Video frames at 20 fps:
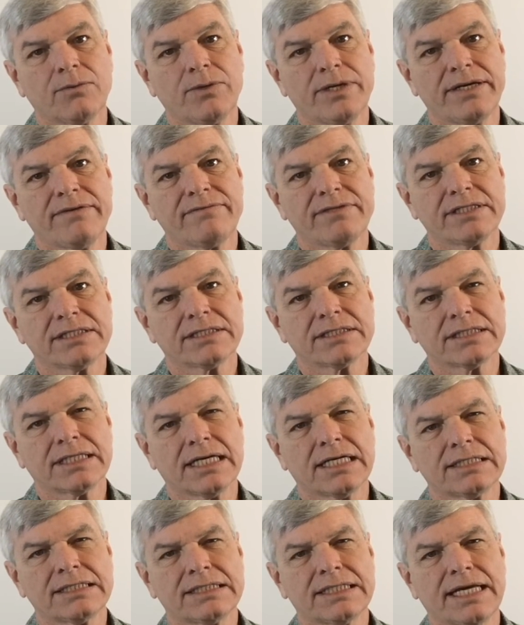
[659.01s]
We've
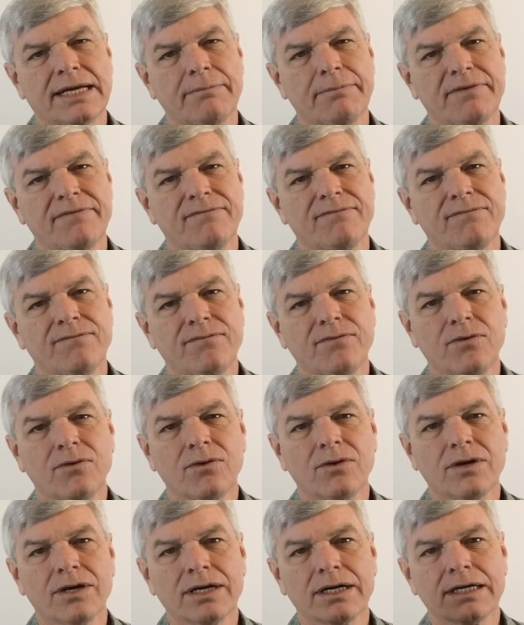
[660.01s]
discussed that
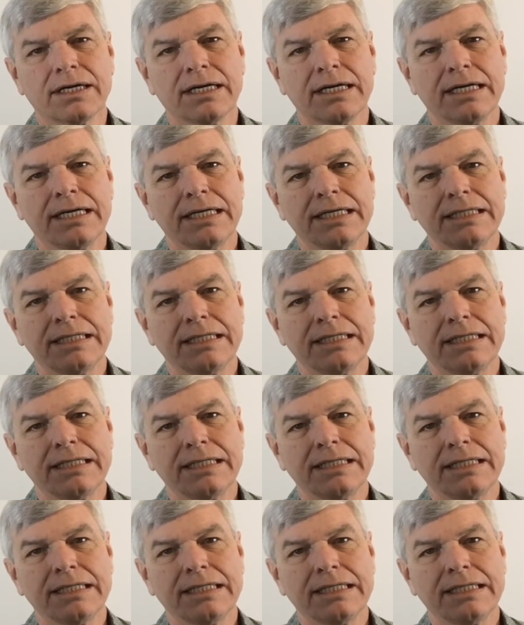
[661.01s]
before.